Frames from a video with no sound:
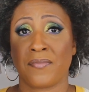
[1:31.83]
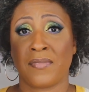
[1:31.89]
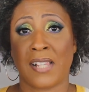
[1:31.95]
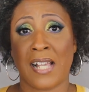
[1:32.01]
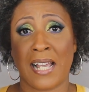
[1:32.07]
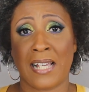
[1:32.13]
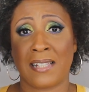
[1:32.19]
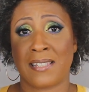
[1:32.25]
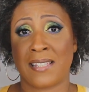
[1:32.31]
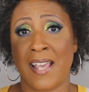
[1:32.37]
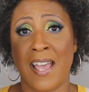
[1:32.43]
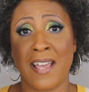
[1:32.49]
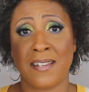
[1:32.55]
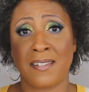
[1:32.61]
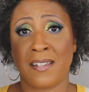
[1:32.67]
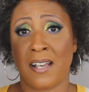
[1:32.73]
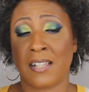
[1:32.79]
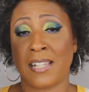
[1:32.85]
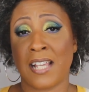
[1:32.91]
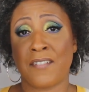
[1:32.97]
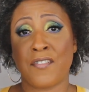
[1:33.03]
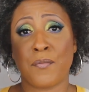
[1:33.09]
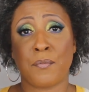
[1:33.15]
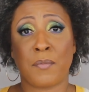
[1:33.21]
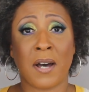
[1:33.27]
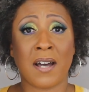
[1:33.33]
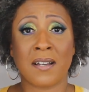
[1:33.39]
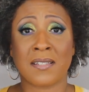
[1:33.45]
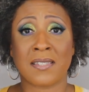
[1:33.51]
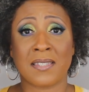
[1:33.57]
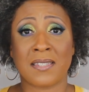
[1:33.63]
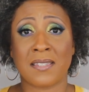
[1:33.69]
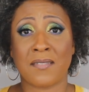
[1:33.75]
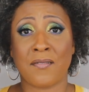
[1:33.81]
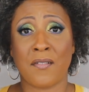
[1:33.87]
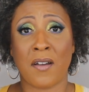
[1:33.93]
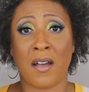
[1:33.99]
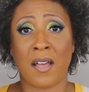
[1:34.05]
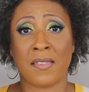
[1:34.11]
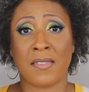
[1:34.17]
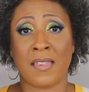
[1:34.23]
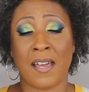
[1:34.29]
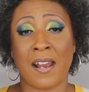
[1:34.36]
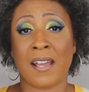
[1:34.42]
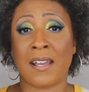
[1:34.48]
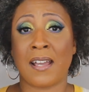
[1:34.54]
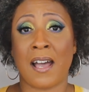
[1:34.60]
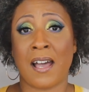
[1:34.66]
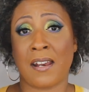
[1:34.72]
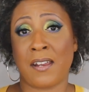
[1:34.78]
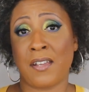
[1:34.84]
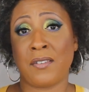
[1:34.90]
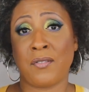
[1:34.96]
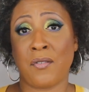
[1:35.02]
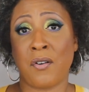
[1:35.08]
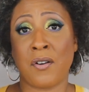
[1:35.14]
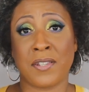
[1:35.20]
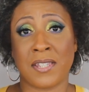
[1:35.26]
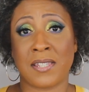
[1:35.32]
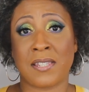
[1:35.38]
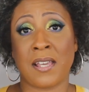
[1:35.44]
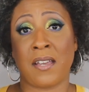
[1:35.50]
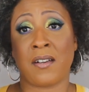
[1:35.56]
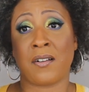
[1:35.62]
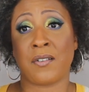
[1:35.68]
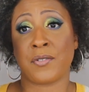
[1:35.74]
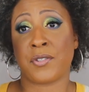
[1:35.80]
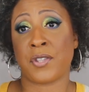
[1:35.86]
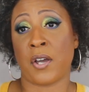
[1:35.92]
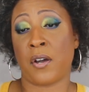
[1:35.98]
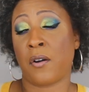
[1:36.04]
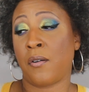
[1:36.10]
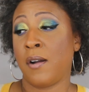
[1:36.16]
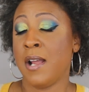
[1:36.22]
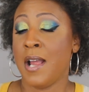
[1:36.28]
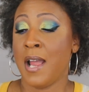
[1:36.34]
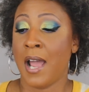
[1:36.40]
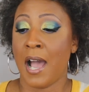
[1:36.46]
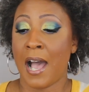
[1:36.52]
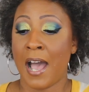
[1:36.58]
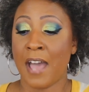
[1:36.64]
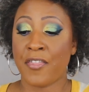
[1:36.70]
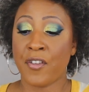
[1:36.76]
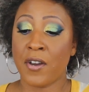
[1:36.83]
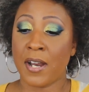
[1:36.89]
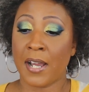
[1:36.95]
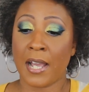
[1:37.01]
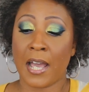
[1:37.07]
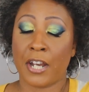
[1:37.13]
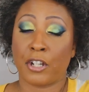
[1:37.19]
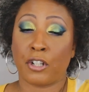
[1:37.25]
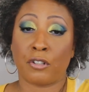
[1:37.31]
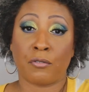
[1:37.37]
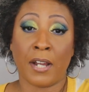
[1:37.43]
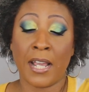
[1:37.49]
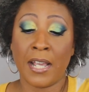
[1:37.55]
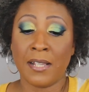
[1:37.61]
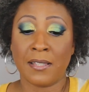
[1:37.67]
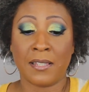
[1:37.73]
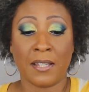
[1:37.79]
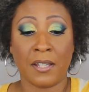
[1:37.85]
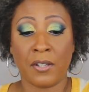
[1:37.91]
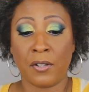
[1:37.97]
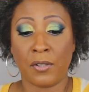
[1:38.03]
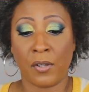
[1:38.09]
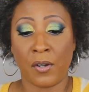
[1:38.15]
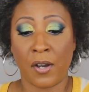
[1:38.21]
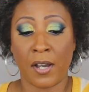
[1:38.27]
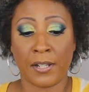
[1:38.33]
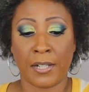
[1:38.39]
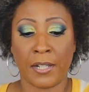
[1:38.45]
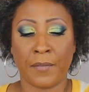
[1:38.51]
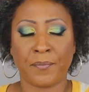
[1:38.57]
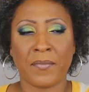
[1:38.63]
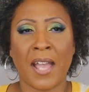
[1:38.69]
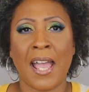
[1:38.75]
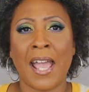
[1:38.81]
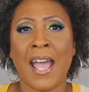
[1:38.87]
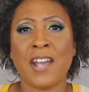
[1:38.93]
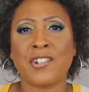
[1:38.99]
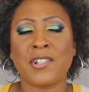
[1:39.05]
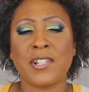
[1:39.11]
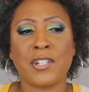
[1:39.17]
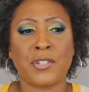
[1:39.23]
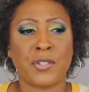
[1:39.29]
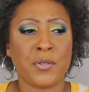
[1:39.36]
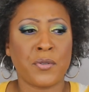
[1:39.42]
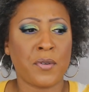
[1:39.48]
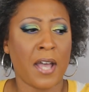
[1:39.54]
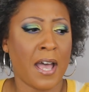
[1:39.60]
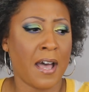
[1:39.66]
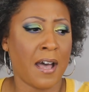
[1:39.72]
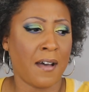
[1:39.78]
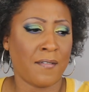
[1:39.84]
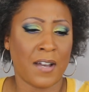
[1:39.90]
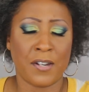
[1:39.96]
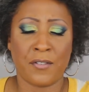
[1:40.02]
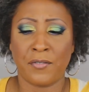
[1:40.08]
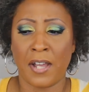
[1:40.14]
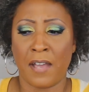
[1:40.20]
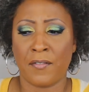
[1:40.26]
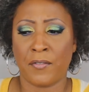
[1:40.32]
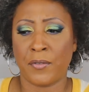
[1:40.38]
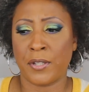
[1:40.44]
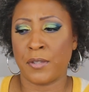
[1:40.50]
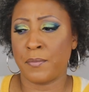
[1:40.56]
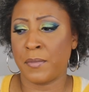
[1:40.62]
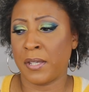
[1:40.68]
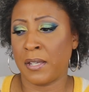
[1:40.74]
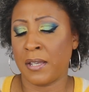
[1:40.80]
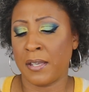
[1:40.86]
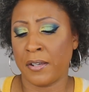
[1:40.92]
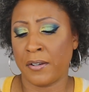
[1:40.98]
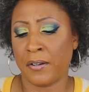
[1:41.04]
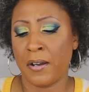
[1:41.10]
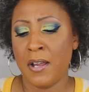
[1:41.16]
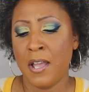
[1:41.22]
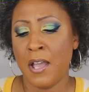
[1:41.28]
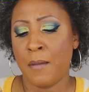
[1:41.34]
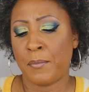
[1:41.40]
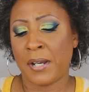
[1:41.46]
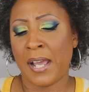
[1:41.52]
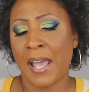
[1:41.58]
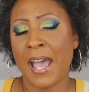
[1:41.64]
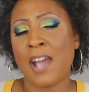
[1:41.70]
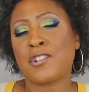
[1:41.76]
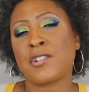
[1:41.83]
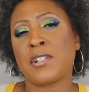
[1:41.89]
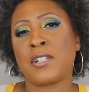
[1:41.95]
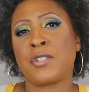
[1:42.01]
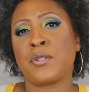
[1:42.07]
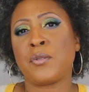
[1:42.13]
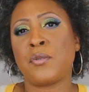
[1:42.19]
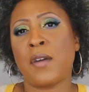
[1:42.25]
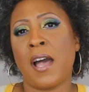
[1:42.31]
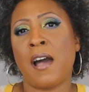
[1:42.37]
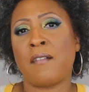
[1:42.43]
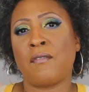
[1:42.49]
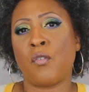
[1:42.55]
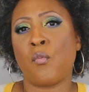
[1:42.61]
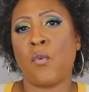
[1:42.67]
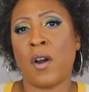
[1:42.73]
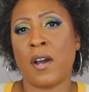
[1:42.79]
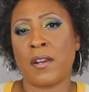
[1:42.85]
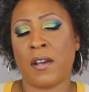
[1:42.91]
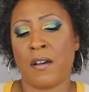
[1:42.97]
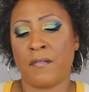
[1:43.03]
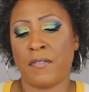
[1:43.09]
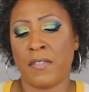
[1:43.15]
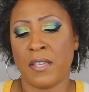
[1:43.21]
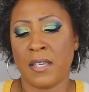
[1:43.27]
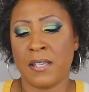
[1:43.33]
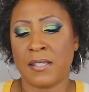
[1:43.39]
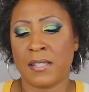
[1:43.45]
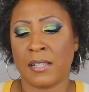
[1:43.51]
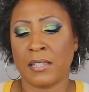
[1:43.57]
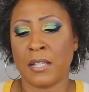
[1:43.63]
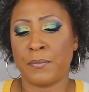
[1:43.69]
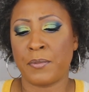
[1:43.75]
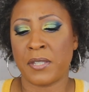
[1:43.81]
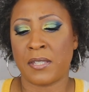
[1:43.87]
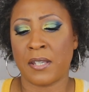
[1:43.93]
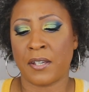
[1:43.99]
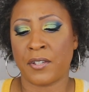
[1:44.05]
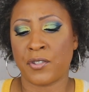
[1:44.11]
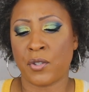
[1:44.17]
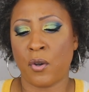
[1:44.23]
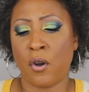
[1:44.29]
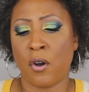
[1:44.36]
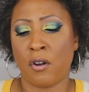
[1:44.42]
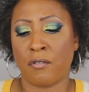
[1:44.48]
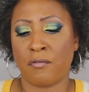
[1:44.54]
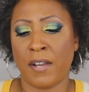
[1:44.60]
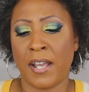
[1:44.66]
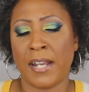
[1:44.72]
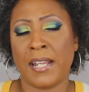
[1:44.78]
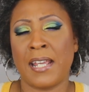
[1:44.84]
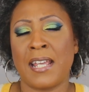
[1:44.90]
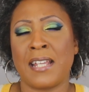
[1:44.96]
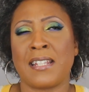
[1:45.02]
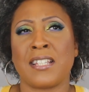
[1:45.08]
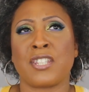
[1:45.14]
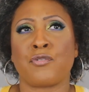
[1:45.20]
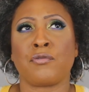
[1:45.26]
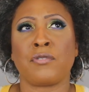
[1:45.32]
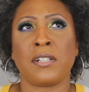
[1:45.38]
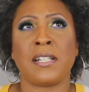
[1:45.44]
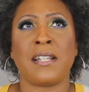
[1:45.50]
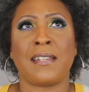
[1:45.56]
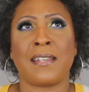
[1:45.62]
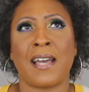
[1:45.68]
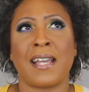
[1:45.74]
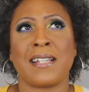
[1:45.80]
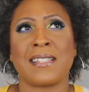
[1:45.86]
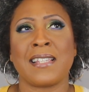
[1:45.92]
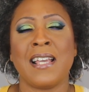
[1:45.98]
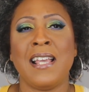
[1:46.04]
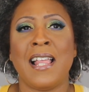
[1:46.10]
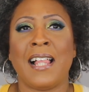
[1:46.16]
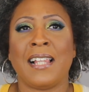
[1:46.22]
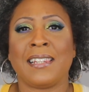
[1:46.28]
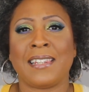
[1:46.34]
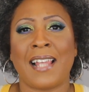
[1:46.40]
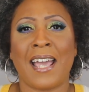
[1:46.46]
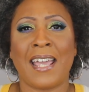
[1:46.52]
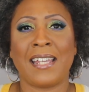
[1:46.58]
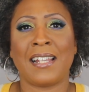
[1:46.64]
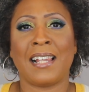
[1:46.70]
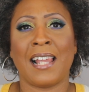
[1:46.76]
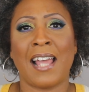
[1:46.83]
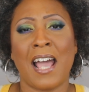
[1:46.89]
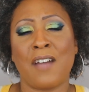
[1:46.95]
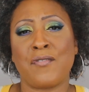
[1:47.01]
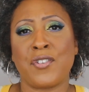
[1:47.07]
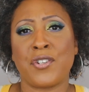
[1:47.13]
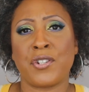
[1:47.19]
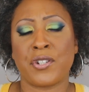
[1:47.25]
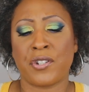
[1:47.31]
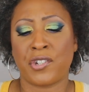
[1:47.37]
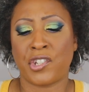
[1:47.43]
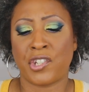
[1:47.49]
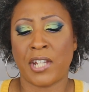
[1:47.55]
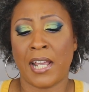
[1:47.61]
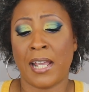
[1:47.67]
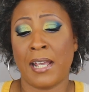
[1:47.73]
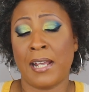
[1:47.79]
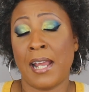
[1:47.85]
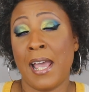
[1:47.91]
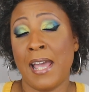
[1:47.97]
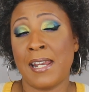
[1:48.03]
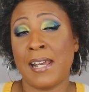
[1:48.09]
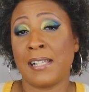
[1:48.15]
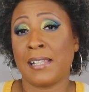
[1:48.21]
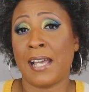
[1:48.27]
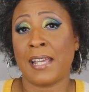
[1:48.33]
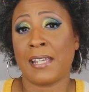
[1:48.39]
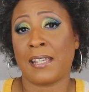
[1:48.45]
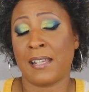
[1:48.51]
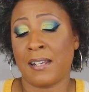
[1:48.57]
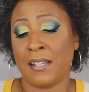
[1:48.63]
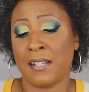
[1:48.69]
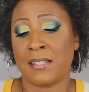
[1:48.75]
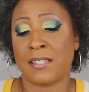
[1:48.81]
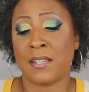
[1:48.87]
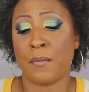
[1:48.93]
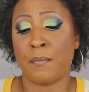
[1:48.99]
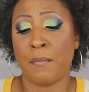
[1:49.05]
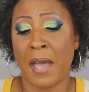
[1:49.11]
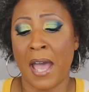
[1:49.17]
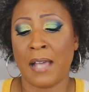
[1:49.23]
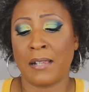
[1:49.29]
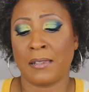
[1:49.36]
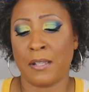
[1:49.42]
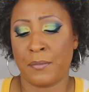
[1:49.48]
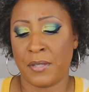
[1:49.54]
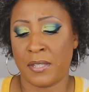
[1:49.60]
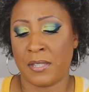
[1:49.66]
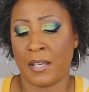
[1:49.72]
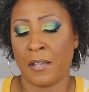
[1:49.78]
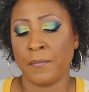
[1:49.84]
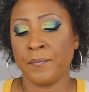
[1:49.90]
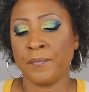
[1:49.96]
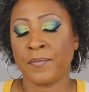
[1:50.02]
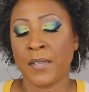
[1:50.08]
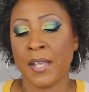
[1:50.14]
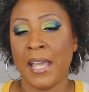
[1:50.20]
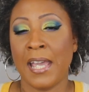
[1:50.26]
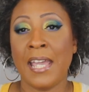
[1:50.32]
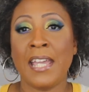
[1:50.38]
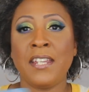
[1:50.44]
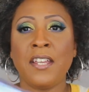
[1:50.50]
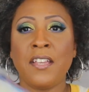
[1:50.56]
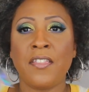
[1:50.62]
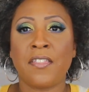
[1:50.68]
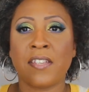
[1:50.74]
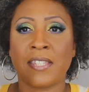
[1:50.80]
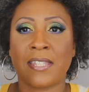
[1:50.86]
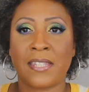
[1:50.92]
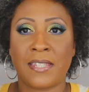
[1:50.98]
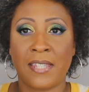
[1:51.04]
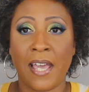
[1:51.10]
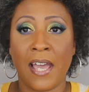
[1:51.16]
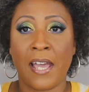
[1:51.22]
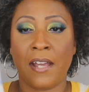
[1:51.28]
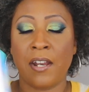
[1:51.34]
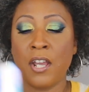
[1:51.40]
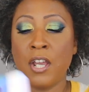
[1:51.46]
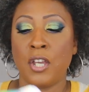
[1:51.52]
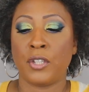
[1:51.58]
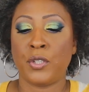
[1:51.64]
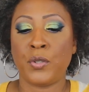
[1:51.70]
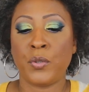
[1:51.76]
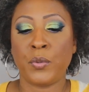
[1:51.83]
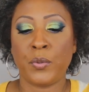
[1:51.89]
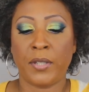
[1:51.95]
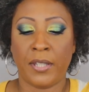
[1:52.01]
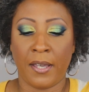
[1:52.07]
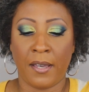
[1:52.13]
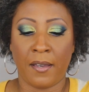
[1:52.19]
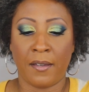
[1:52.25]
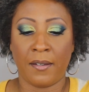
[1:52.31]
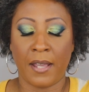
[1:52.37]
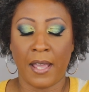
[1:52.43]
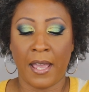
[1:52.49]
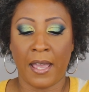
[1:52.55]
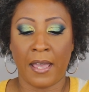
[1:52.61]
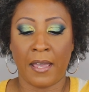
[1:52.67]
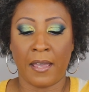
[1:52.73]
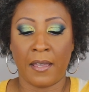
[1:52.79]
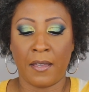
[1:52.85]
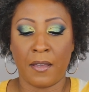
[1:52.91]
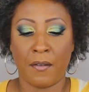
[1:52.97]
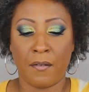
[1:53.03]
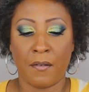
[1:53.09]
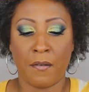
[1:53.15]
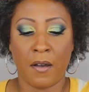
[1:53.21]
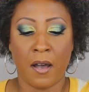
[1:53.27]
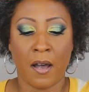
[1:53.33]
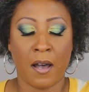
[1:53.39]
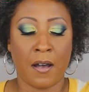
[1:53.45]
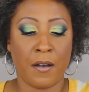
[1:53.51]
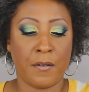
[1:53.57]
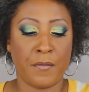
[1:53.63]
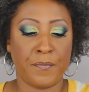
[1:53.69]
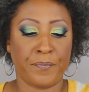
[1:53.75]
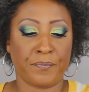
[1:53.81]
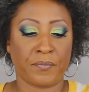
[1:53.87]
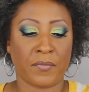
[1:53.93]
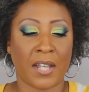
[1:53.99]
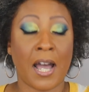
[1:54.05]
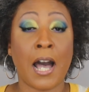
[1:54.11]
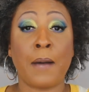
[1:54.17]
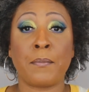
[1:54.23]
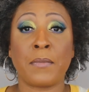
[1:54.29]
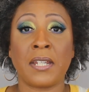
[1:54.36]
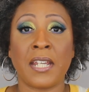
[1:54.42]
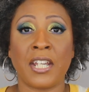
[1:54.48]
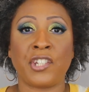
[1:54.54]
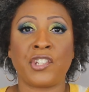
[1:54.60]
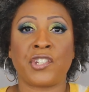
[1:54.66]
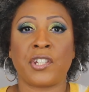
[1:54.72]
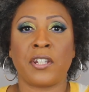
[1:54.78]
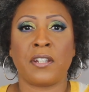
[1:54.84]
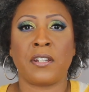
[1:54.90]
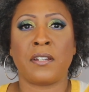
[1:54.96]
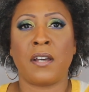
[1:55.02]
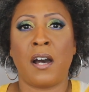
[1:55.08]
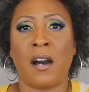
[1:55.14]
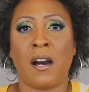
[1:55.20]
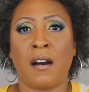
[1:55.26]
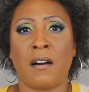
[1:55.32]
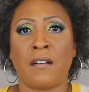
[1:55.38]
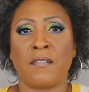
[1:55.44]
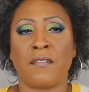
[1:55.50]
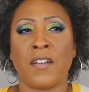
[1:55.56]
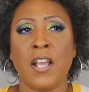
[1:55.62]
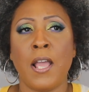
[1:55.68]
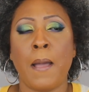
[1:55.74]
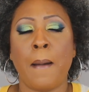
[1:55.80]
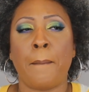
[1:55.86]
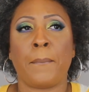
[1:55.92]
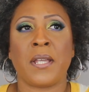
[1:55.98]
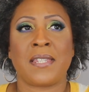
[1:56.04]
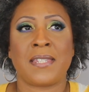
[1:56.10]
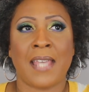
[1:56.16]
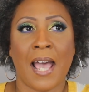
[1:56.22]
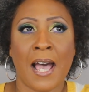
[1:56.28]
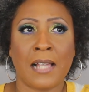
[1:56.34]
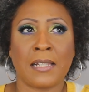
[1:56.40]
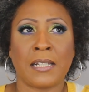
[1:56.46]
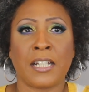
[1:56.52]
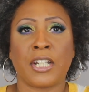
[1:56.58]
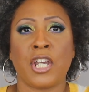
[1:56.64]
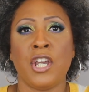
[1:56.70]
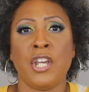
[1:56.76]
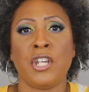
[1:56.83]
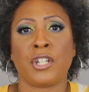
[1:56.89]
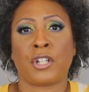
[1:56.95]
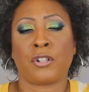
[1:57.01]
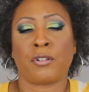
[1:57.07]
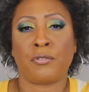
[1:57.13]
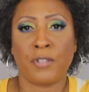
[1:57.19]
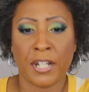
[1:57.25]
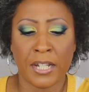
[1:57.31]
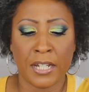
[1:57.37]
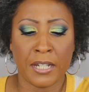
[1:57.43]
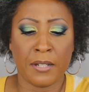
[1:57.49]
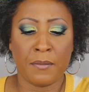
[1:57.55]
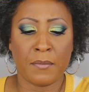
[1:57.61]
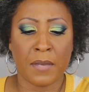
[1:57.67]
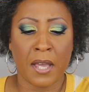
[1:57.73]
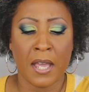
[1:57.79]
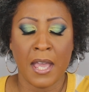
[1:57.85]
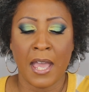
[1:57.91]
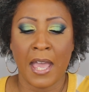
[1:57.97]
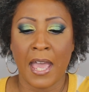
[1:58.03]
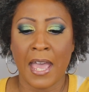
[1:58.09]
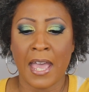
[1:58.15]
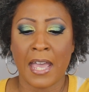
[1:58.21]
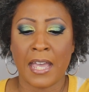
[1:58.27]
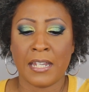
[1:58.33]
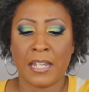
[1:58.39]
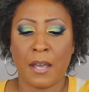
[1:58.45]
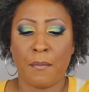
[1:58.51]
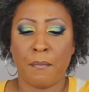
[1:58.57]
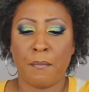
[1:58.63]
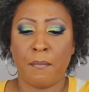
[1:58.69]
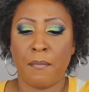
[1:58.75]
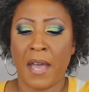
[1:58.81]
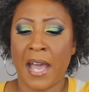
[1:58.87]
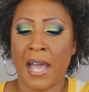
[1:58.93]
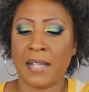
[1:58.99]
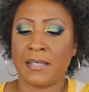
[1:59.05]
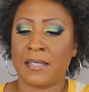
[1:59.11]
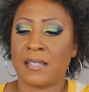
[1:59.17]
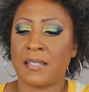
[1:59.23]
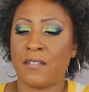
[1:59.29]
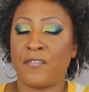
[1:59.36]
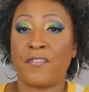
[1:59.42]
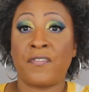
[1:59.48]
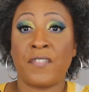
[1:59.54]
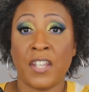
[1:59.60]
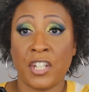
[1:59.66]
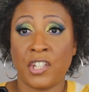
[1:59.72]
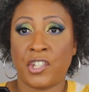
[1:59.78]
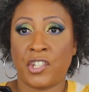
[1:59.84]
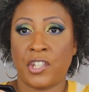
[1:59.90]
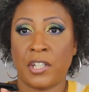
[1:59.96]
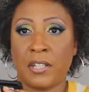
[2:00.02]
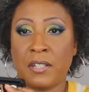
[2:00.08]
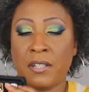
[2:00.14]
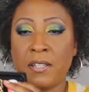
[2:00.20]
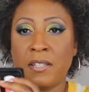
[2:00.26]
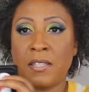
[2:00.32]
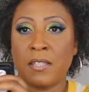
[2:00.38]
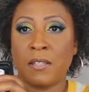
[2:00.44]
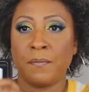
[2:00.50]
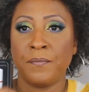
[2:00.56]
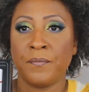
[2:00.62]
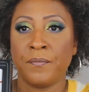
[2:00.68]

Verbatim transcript: like ten, eleven bucks that I got it on sale. So I thought I got a great deal on it. I actually do have, I don't have it with me here, but I actually do have one of these lipsticks already in this really nice light lavender shade, and I like it. It's the matte lipstick. In the set, you get a um, combination of metallic, cream, and matte finishes.